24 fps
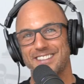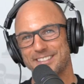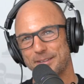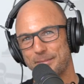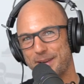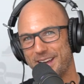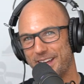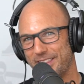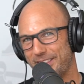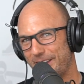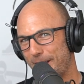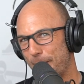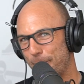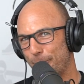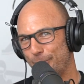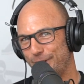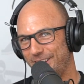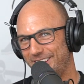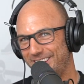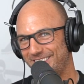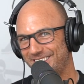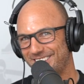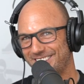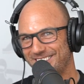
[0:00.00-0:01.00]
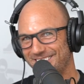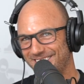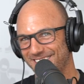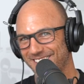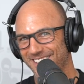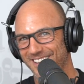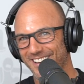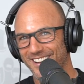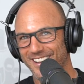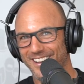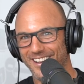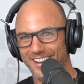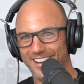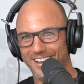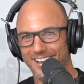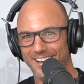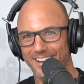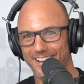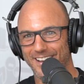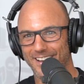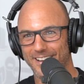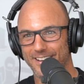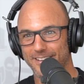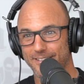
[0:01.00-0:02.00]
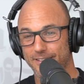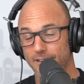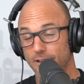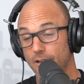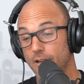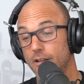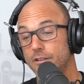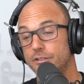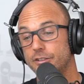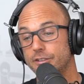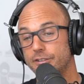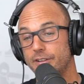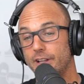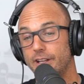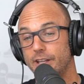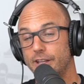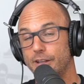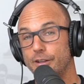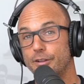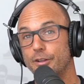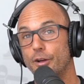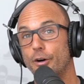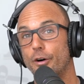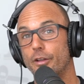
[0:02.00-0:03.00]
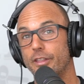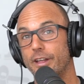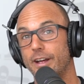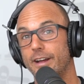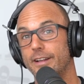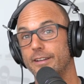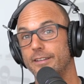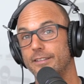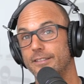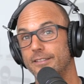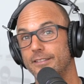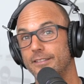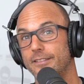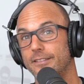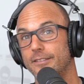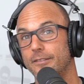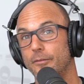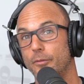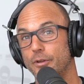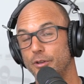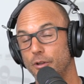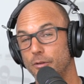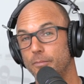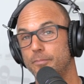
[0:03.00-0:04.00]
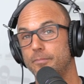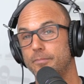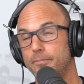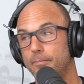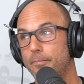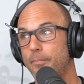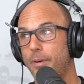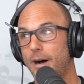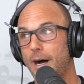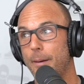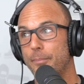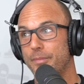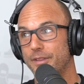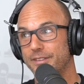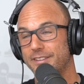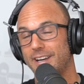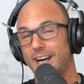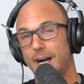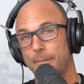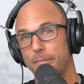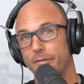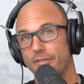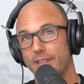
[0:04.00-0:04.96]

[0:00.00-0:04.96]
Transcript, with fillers: Samantha. I'm Reed. Uh, just letting you know that when you pop the top of